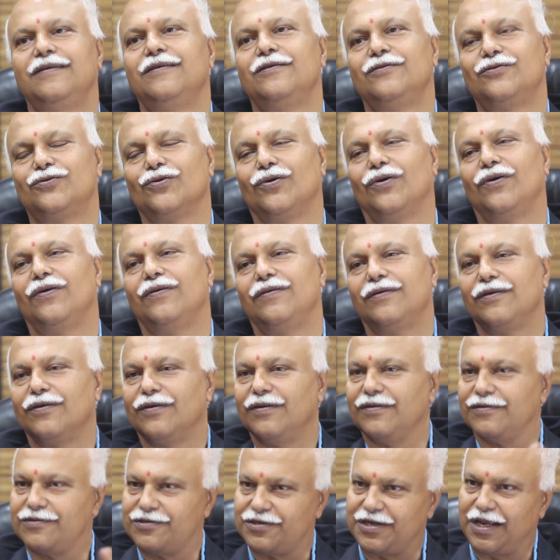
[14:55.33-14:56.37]

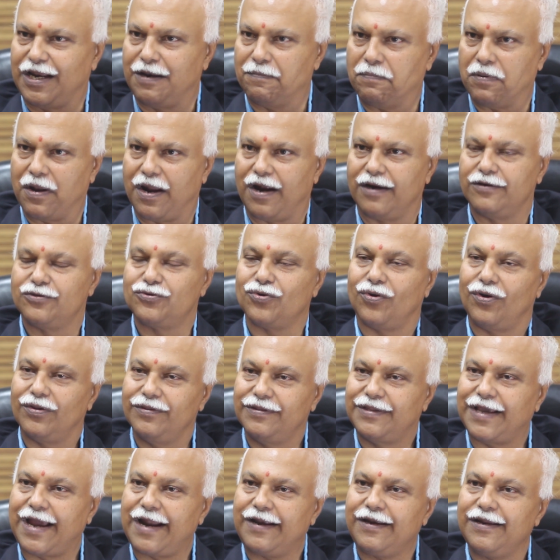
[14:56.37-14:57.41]
So, steel plant. So
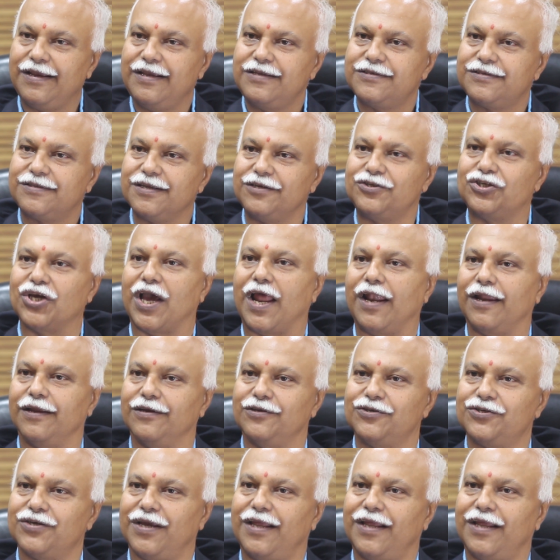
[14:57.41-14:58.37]
that is the challenge,